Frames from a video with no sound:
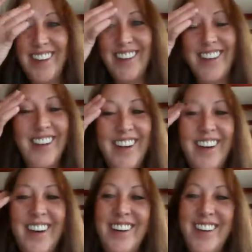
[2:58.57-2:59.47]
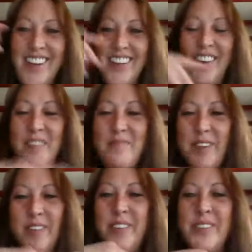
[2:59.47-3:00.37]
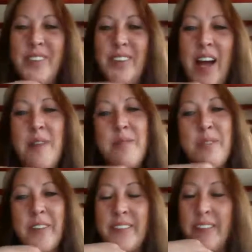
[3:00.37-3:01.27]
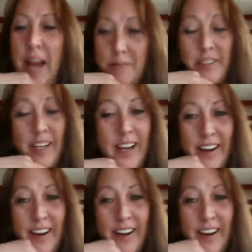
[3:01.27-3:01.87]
Yeah, so I've been doing a lot more Snapchat